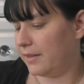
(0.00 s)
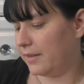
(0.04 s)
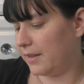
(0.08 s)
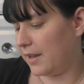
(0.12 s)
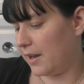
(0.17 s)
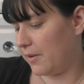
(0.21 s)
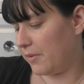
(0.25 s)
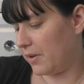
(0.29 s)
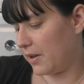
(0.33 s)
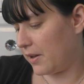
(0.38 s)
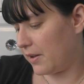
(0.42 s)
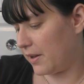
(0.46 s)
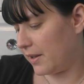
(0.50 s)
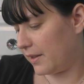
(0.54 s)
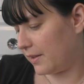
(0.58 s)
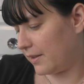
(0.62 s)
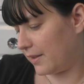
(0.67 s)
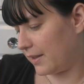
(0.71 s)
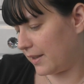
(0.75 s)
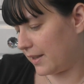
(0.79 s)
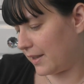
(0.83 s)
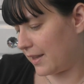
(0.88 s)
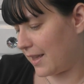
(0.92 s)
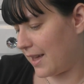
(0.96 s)
there we go,
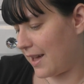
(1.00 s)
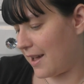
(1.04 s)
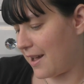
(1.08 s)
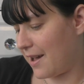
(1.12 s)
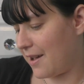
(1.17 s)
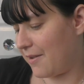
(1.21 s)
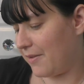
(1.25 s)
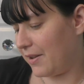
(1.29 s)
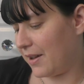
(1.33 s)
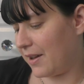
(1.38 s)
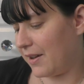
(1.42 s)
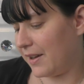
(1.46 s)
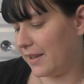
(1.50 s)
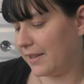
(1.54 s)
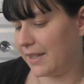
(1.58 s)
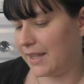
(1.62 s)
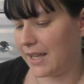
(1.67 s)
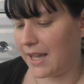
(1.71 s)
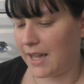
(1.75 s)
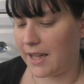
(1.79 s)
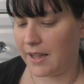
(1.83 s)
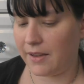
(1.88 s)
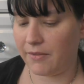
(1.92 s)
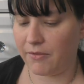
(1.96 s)
it's there we go, it's
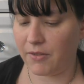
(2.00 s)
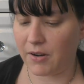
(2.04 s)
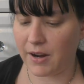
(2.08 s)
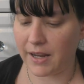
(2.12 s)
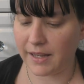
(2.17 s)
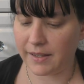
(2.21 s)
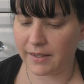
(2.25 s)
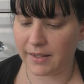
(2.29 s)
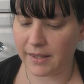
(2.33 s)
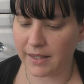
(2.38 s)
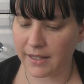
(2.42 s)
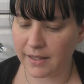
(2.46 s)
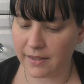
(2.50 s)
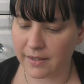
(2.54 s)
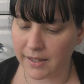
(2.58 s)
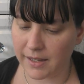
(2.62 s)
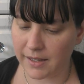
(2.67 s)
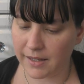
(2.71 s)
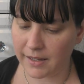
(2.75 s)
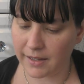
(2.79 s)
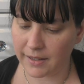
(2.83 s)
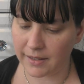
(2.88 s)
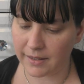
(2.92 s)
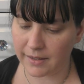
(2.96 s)
there. Right, so this
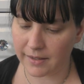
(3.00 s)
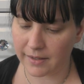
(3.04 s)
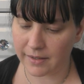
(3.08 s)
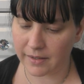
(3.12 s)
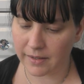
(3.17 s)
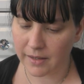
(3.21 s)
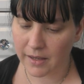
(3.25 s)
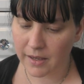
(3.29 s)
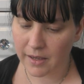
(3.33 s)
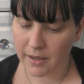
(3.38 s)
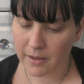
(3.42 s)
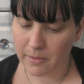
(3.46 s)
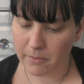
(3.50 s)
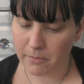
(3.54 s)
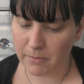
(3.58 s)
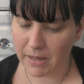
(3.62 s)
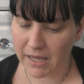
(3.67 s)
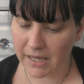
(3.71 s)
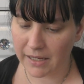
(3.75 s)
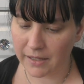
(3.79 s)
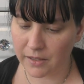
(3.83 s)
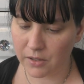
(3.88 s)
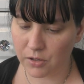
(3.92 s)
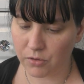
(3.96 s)
is
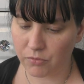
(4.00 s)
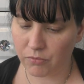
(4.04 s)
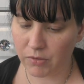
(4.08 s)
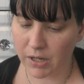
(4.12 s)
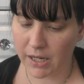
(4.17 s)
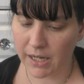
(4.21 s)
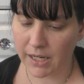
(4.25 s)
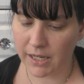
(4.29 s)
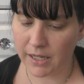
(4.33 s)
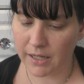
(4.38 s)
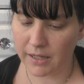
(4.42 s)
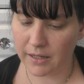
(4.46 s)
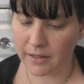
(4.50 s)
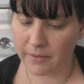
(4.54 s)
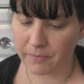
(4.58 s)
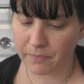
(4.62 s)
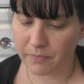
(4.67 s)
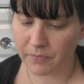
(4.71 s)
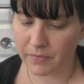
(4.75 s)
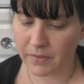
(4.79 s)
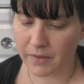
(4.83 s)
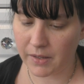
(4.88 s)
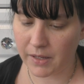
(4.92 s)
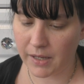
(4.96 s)
mandarin
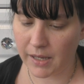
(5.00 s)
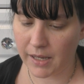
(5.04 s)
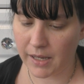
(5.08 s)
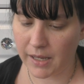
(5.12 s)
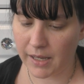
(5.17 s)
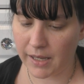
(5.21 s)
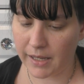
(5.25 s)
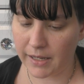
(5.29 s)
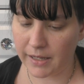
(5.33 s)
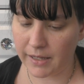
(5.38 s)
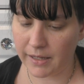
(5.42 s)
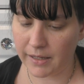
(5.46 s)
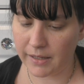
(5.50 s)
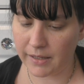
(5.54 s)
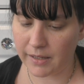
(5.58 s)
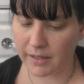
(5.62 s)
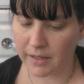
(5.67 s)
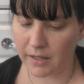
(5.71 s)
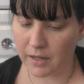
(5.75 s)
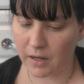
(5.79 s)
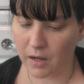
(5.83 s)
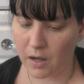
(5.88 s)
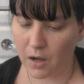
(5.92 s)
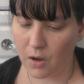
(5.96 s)
and
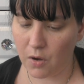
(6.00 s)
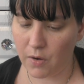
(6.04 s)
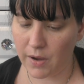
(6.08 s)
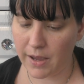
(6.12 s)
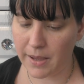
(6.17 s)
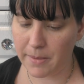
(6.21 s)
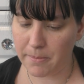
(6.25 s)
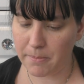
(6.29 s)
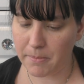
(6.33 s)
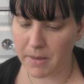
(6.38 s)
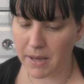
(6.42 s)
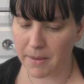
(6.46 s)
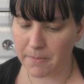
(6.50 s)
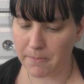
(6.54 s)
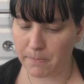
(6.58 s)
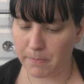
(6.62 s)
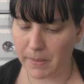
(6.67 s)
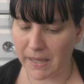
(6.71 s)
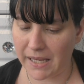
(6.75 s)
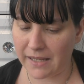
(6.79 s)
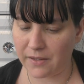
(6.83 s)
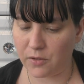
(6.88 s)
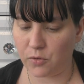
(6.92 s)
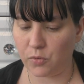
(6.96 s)
lime
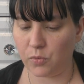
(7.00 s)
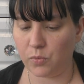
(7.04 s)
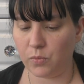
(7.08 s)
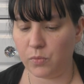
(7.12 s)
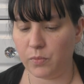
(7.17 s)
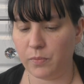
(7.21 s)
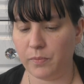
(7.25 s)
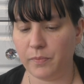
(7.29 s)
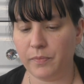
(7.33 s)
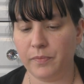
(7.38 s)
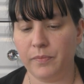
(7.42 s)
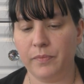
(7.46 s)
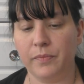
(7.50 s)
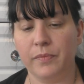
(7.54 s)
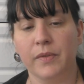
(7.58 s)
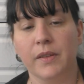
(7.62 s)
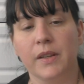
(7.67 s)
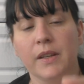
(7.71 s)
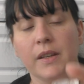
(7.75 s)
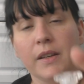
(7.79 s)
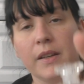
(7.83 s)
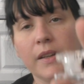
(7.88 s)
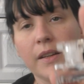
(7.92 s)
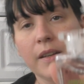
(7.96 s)
basil.
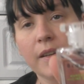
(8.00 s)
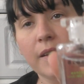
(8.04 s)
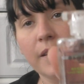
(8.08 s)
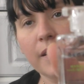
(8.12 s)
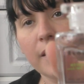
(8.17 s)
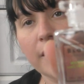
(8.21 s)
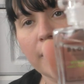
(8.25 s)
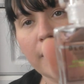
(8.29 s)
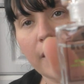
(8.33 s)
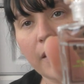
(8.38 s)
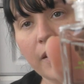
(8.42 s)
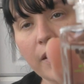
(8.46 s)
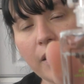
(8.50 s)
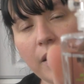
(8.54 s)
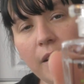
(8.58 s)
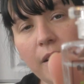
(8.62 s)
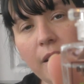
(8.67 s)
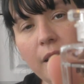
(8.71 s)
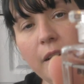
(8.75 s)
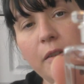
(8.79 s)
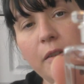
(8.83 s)
So cute